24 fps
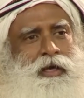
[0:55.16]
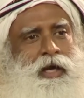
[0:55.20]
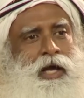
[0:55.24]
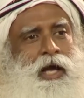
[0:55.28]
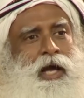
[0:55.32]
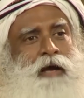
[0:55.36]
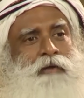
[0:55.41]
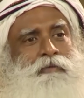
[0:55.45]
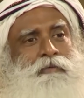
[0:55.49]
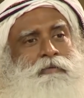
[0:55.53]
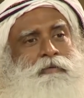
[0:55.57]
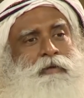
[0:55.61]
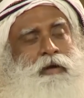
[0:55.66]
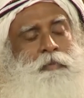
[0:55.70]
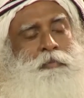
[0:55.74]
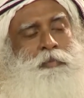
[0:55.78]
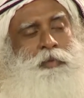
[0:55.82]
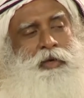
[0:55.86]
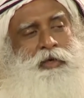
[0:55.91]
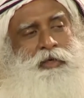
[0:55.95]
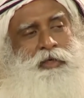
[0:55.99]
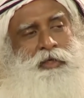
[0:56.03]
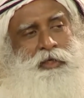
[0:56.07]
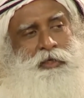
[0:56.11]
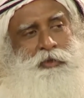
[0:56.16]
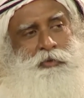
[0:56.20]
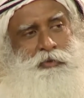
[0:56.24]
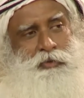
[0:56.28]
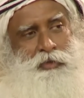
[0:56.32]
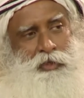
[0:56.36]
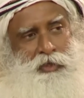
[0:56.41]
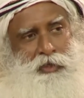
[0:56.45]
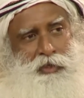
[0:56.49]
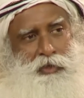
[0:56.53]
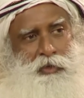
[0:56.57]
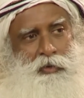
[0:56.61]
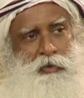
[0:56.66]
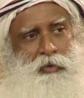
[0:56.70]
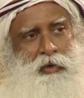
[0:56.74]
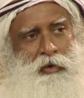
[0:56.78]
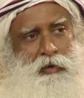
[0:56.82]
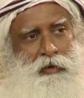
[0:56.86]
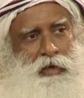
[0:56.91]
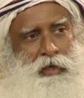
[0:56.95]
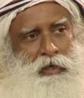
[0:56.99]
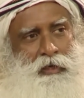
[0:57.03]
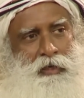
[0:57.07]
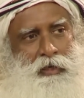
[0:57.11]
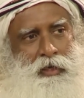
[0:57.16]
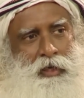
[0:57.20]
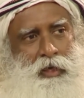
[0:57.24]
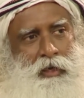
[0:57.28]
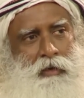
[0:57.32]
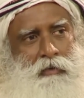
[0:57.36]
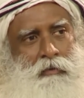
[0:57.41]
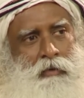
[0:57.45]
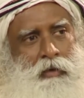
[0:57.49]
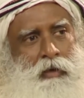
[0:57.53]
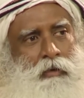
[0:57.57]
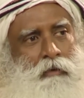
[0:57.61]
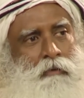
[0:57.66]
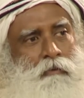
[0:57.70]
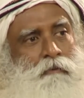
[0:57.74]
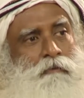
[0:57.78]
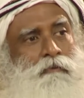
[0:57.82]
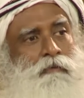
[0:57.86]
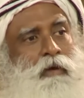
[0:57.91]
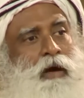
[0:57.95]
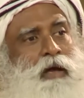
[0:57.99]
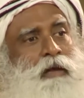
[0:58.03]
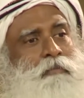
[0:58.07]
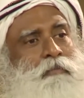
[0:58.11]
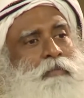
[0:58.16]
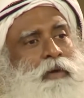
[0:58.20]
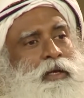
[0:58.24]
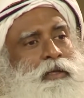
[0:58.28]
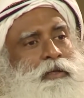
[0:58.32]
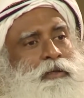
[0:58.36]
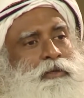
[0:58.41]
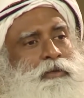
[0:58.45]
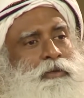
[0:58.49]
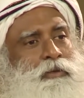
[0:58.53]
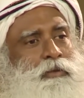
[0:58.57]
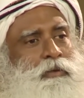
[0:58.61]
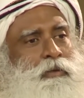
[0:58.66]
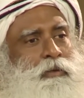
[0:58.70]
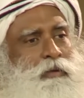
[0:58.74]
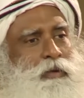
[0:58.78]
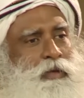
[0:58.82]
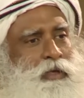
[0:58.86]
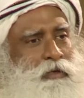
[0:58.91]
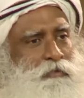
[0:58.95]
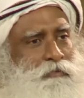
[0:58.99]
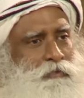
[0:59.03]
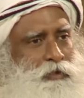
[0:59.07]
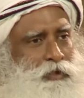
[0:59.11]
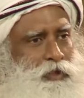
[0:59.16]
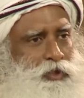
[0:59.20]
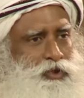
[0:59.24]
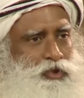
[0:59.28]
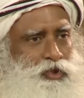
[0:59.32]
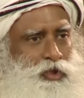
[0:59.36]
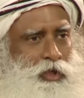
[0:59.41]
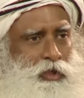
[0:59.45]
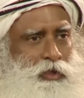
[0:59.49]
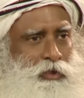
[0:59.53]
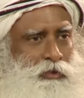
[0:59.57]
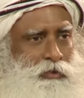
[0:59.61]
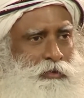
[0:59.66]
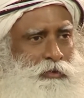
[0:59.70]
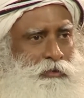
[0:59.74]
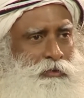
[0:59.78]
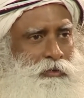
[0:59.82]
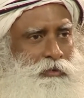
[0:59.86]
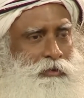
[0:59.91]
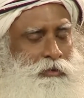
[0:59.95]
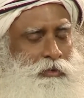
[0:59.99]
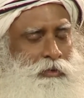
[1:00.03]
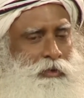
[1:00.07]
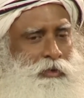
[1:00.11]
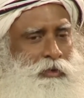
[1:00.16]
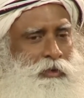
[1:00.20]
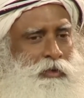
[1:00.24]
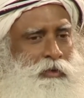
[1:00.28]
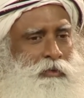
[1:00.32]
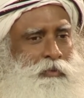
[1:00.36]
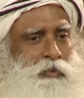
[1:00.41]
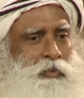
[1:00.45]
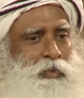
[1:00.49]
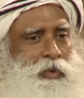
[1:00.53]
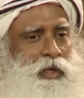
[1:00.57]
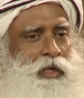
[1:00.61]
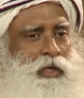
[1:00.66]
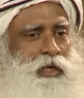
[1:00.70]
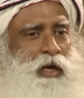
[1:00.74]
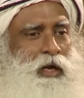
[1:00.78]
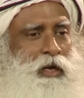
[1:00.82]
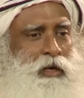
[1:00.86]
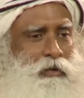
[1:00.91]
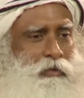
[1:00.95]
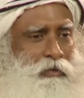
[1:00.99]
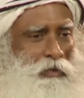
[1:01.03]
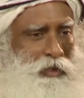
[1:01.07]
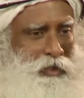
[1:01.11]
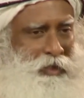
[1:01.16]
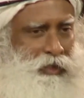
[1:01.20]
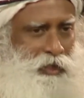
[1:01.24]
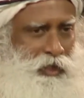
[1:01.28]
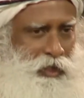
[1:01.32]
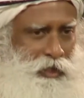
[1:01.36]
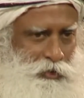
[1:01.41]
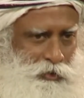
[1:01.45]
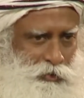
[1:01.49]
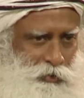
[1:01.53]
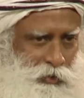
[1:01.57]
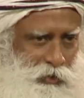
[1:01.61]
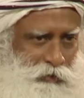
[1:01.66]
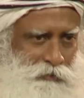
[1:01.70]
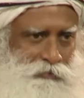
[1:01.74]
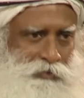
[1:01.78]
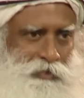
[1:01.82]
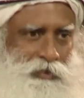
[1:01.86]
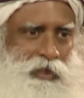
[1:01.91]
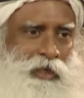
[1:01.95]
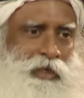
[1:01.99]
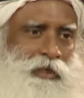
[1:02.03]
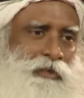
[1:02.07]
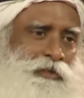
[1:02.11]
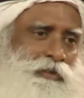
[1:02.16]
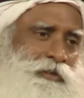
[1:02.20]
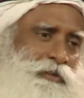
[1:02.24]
However pretty you think you are right now, 1 month you go live in the jungle, we can't recognize you after that.